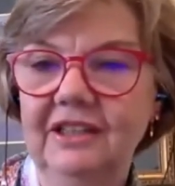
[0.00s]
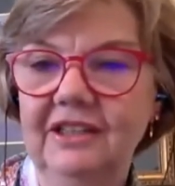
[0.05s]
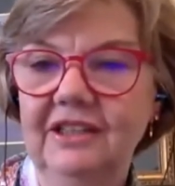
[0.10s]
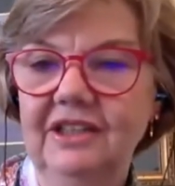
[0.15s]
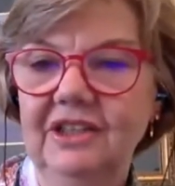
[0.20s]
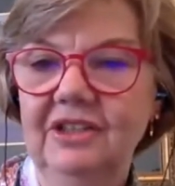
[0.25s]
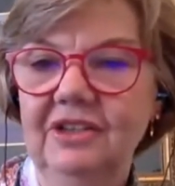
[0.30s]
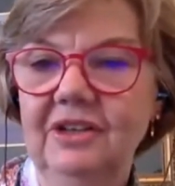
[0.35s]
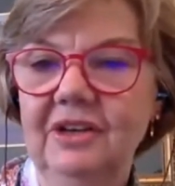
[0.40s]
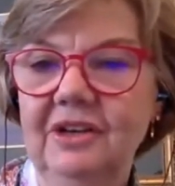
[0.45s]

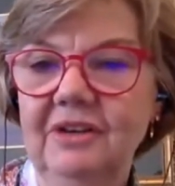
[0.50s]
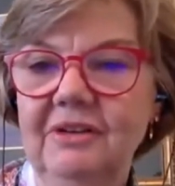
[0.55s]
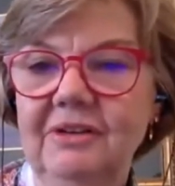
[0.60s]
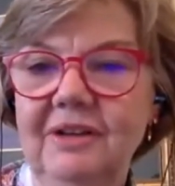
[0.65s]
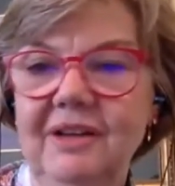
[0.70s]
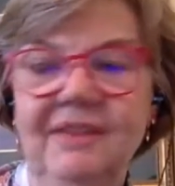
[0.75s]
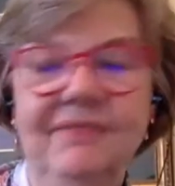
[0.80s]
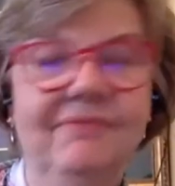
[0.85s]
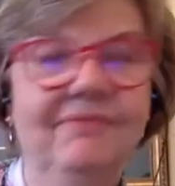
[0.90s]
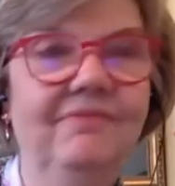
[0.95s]
you know,
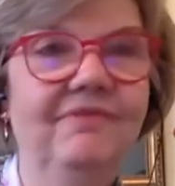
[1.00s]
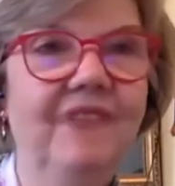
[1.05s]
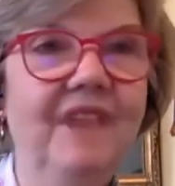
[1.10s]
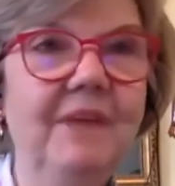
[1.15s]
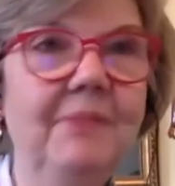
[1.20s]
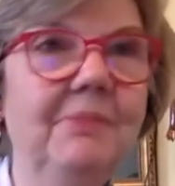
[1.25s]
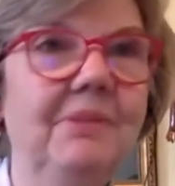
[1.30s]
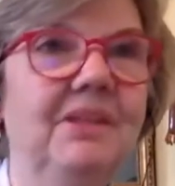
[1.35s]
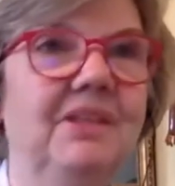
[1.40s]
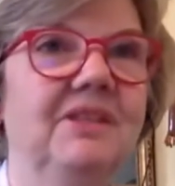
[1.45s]
and
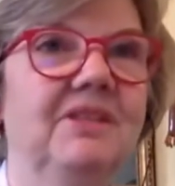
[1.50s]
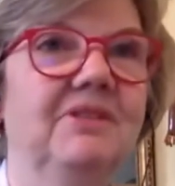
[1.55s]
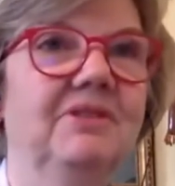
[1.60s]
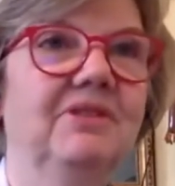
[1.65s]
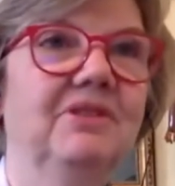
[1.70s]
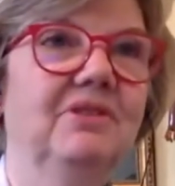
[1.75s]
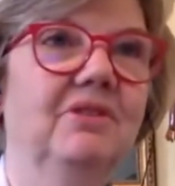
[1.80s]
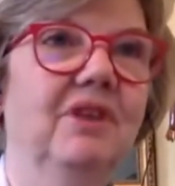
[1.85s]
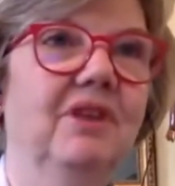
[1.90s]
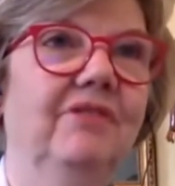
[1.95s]
families are
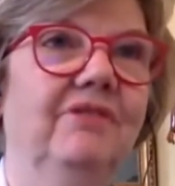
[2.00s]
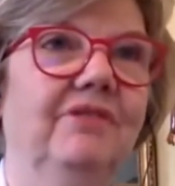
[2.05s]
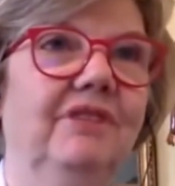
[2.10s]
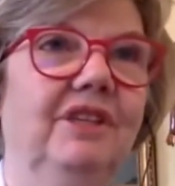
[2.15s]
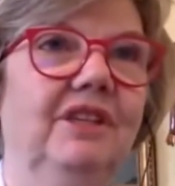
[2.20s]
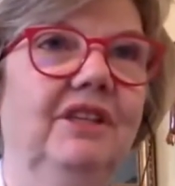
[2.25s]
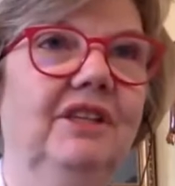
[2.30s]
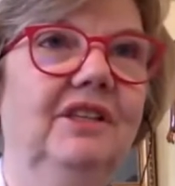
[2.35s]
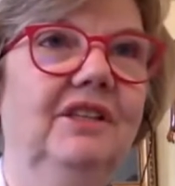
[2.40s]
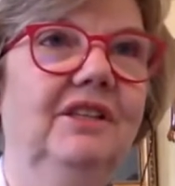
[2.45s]

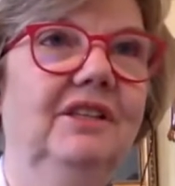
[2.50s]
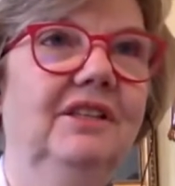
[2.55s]
scruffy.